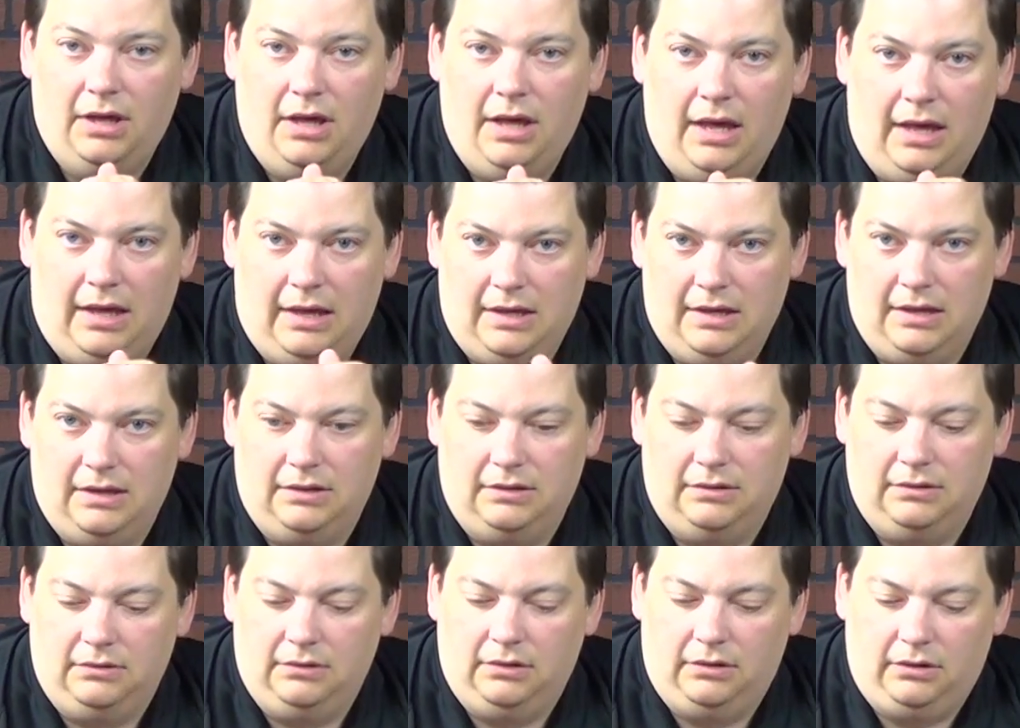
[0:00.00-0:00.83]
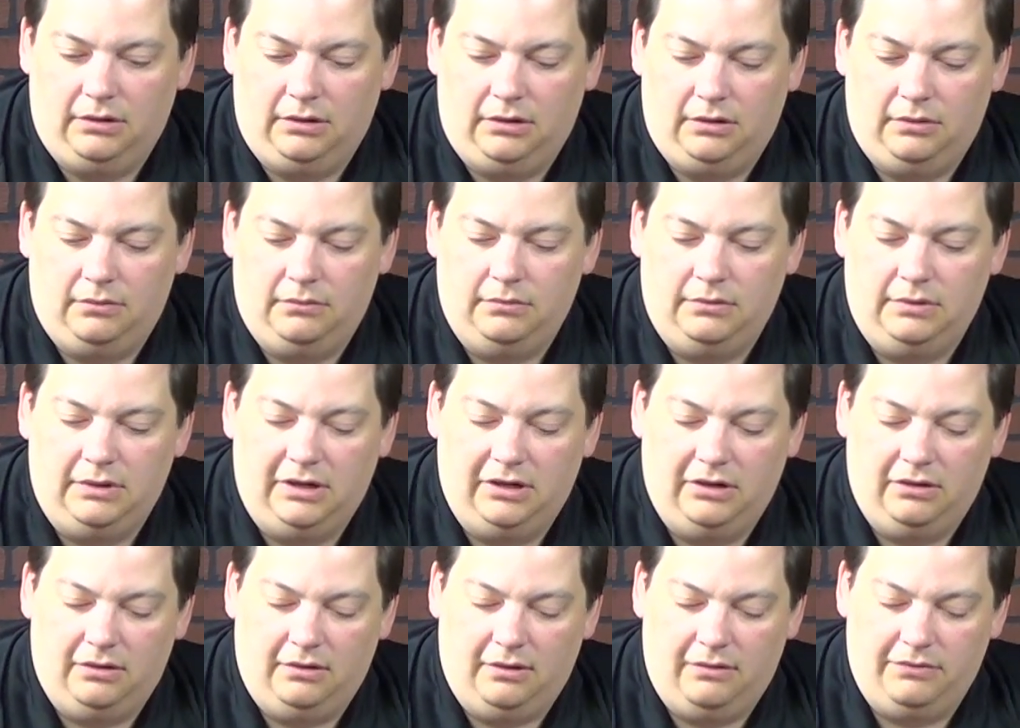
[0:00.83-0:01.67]
and
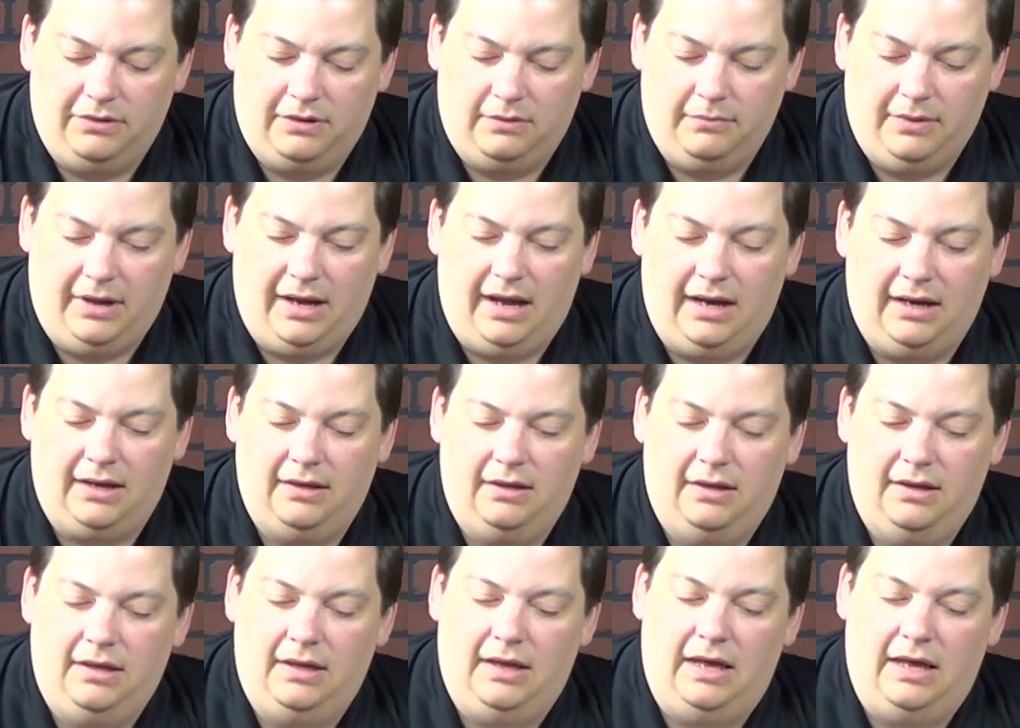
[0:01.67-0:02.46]
hear everything back.